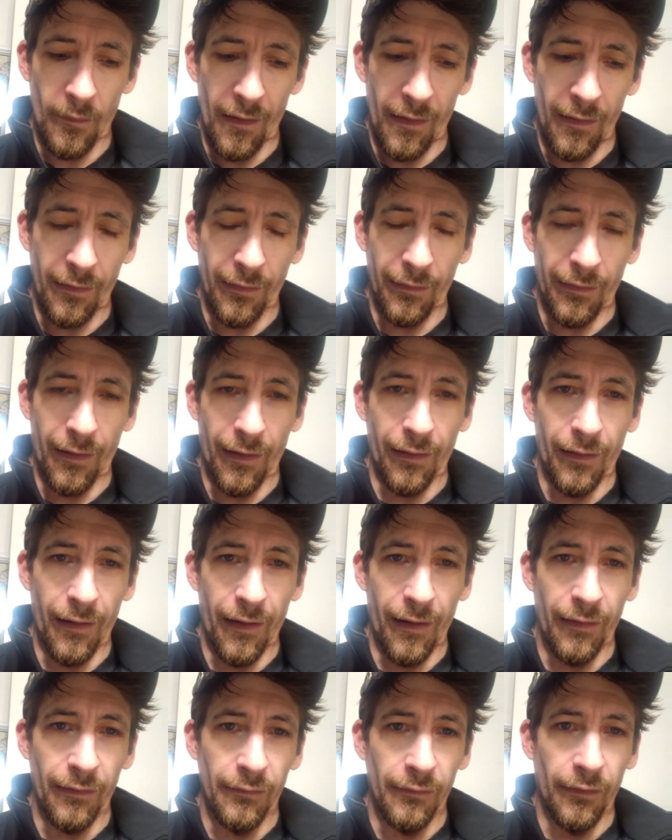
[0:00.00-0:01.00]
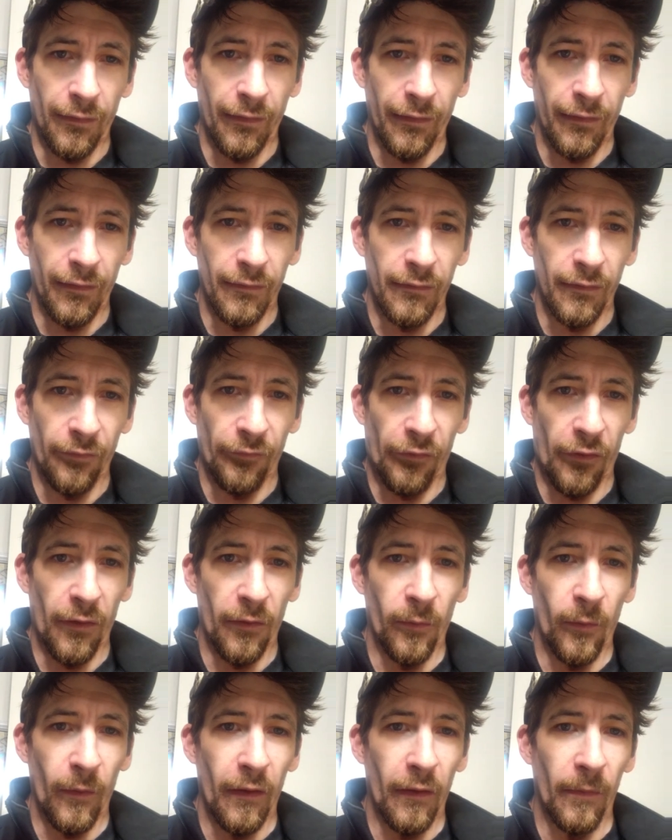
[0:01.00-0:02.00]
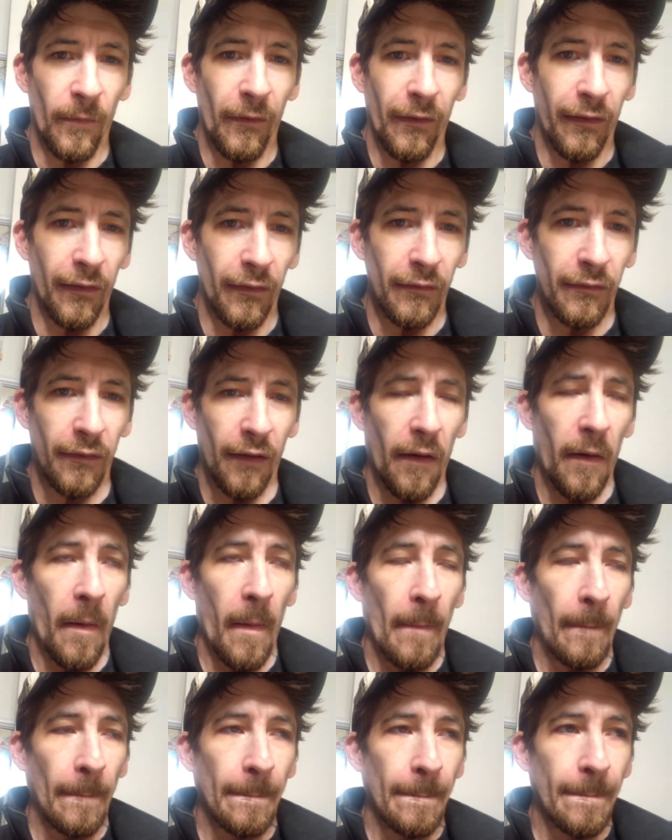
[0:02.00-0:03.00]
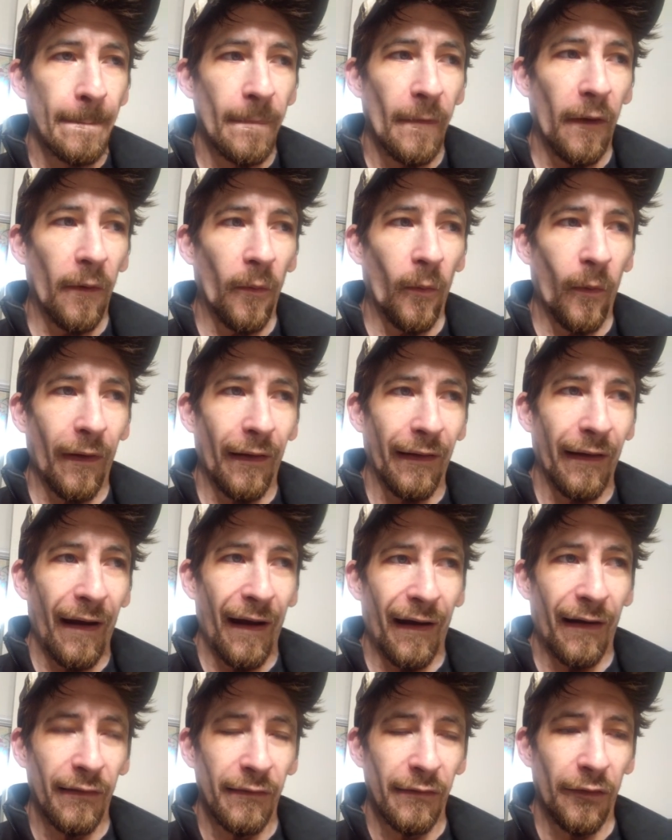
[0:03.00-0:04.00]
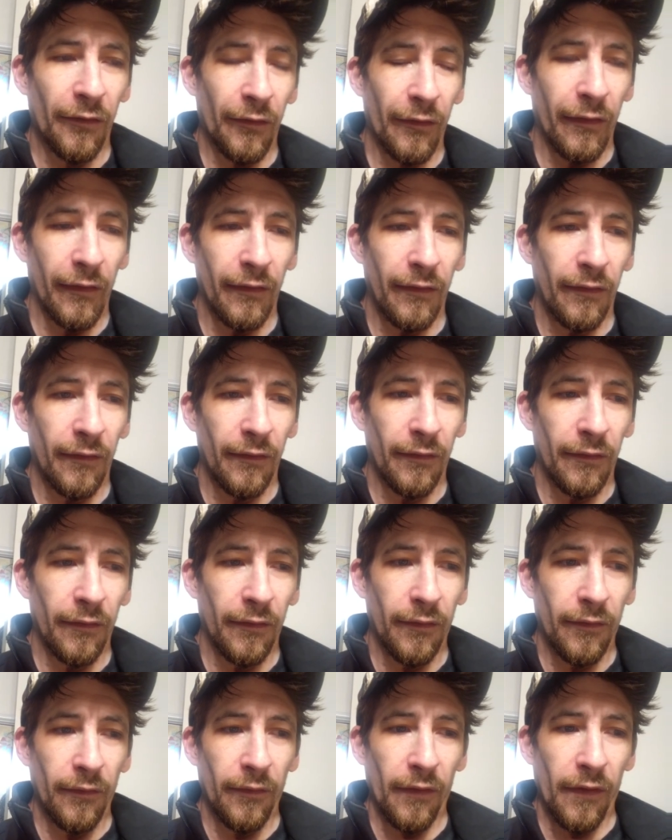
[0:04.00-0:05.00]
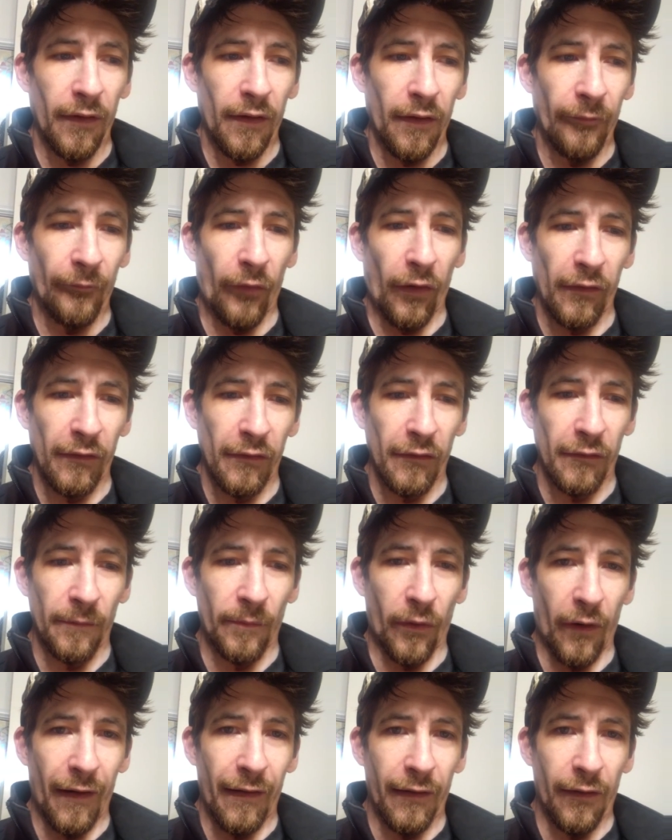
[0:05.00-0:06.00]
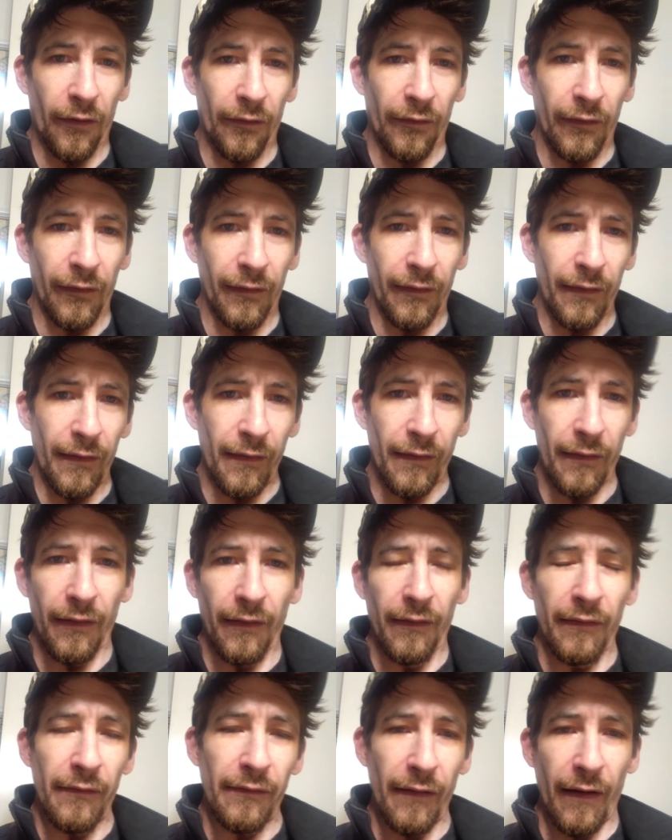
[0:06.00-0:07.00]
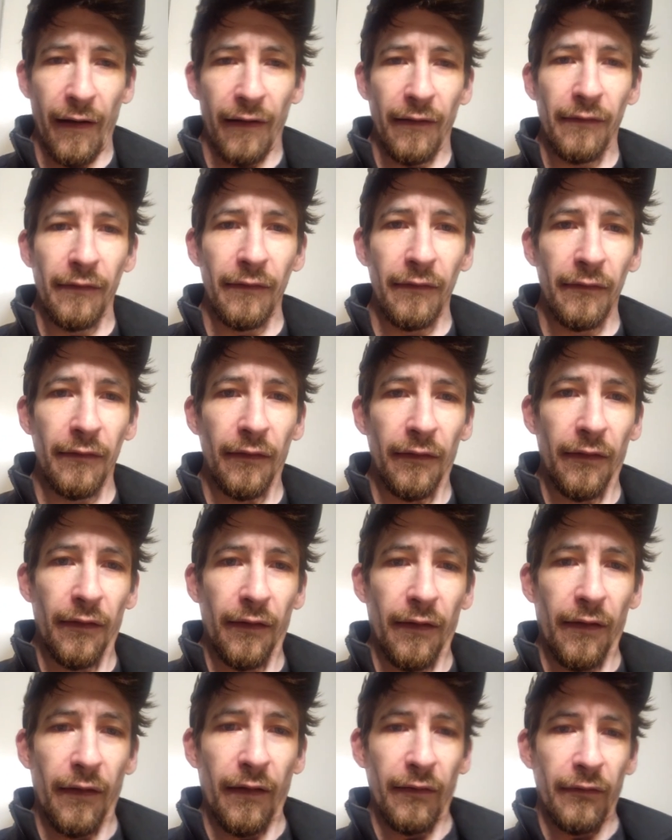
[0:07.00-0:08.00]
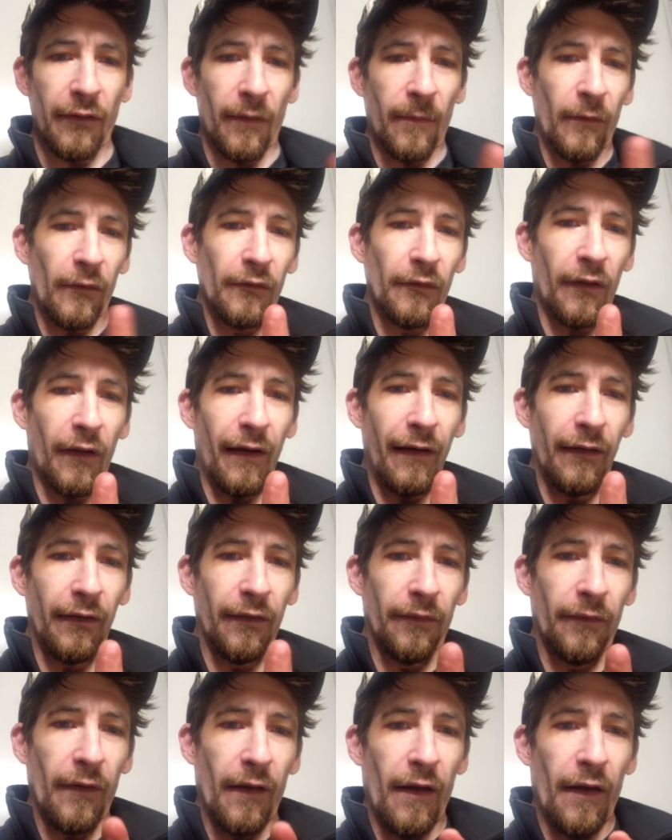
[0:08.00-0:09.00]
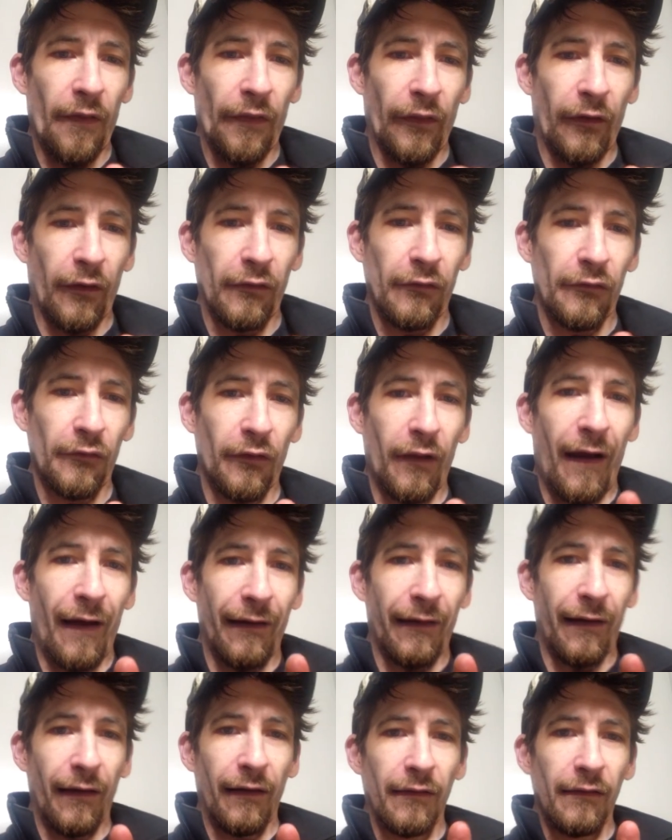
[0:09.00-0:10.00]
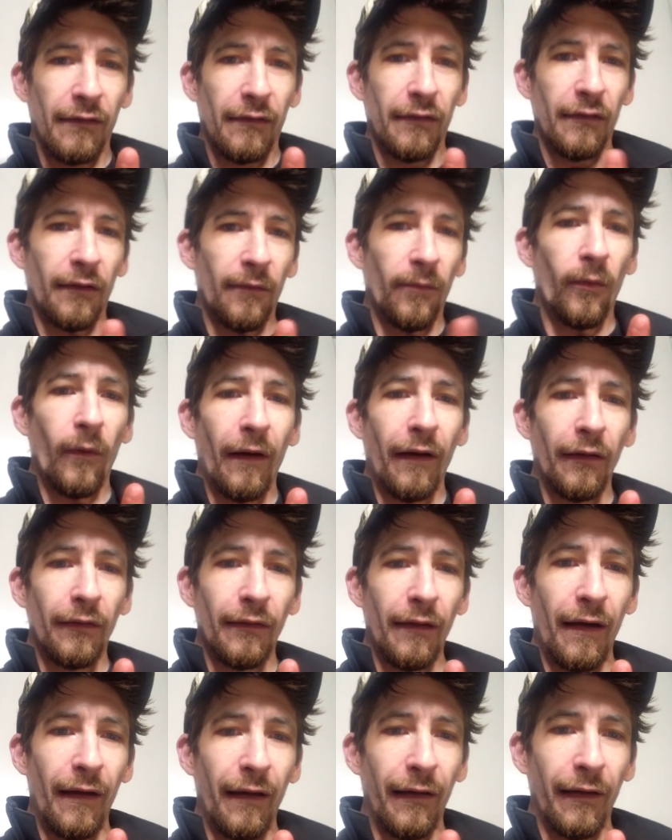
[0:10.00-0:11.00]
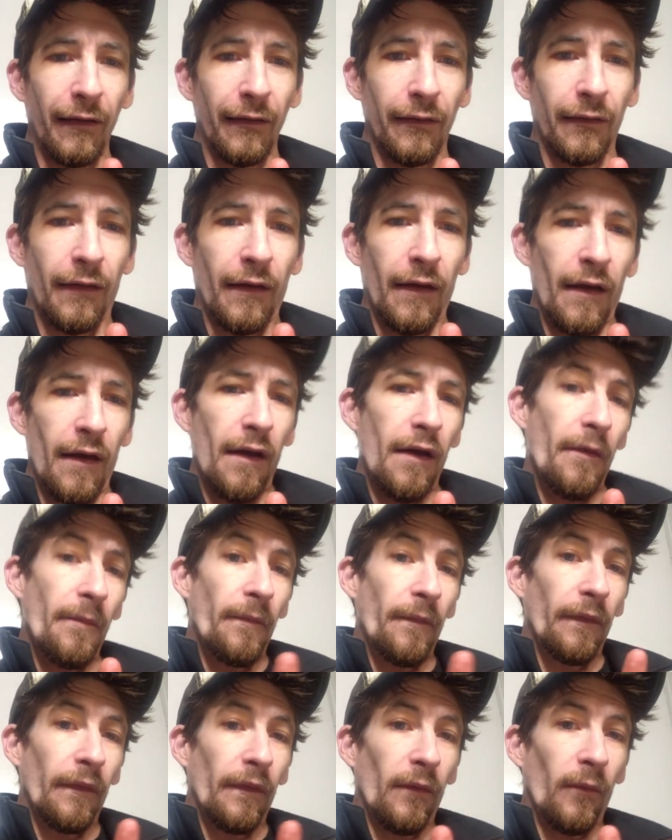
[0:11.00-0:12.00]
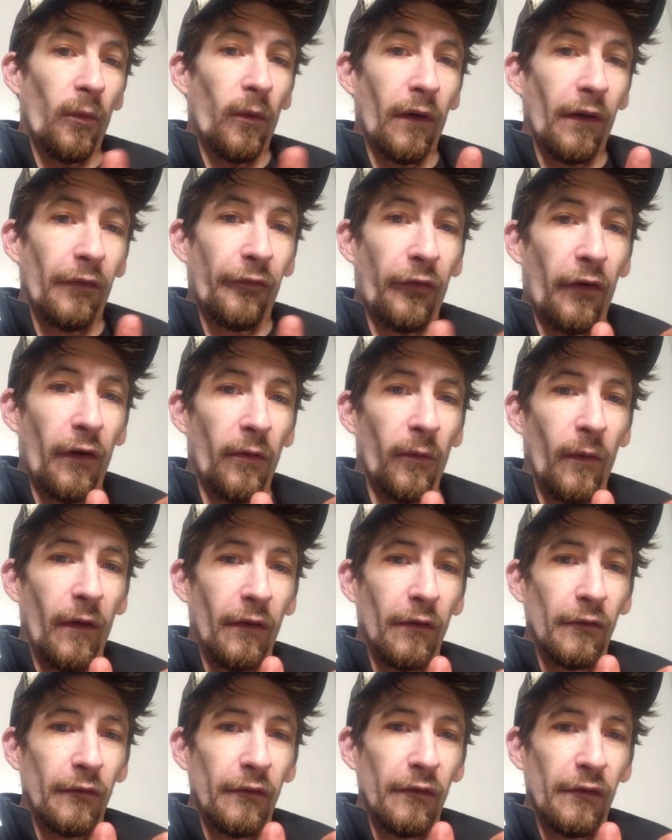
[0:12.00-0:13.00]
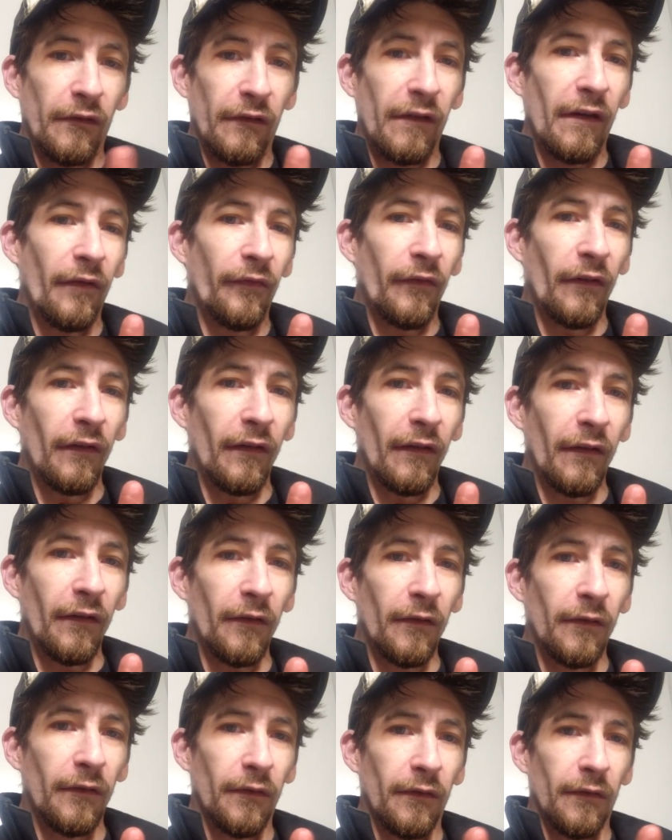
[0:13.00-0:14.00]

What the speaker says: it kind of acts like it's a front wheel because when I gas on it versus brake on it, it changes. It's almost like they're slacking it somewhere, letting one of the front wheels shift a little